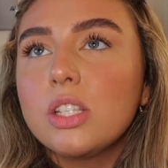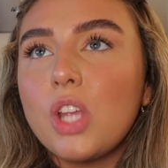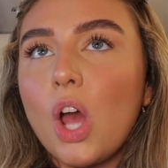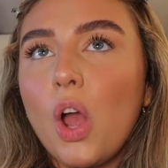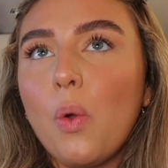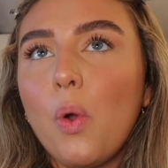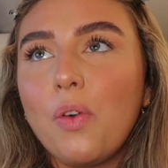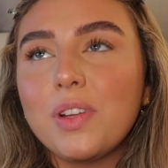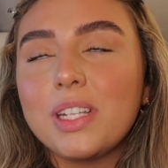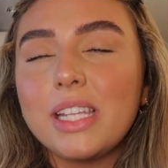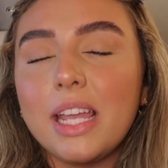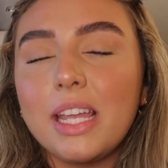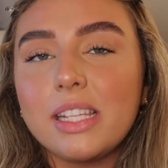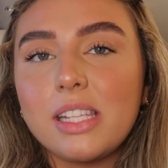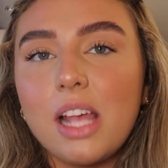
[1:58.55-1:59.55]
So
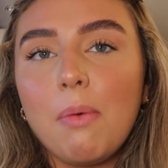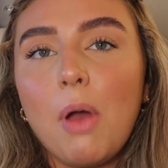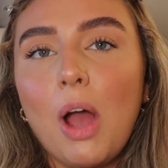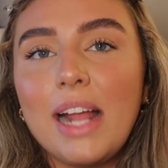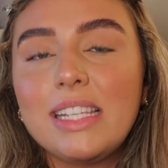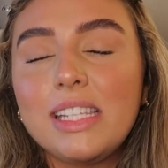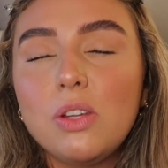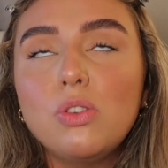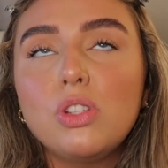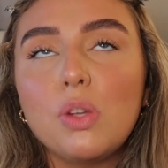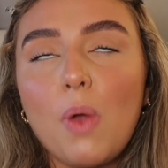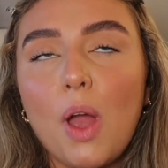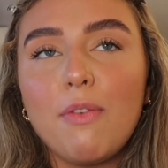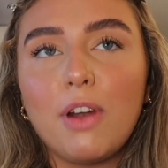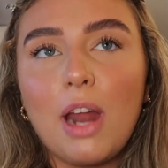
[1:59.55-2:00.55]
obviously I still
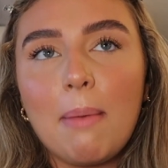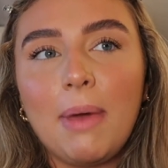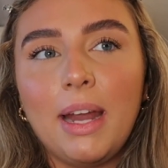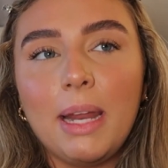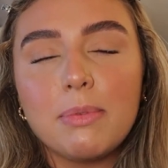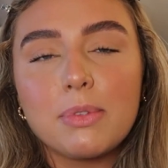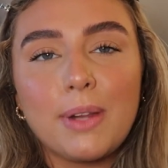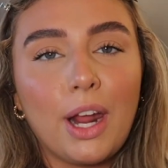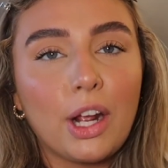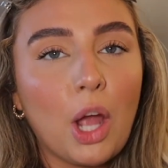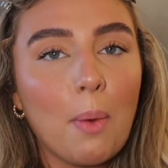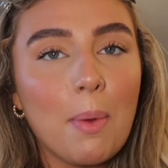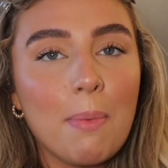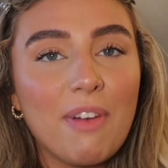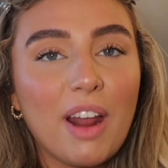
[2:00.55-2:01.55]
do overline my lips when I
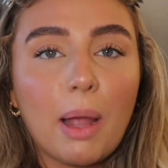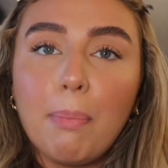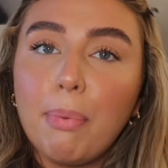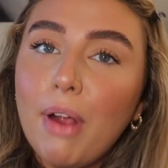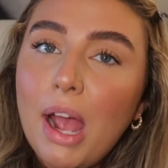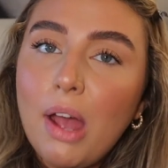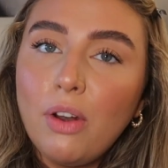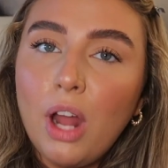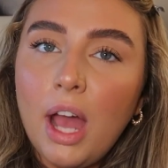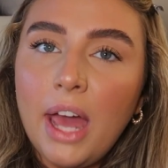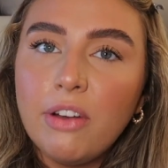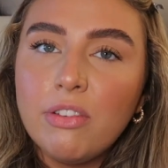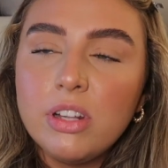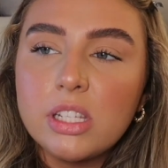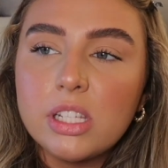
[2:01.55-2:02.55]
go in with like a brown liner and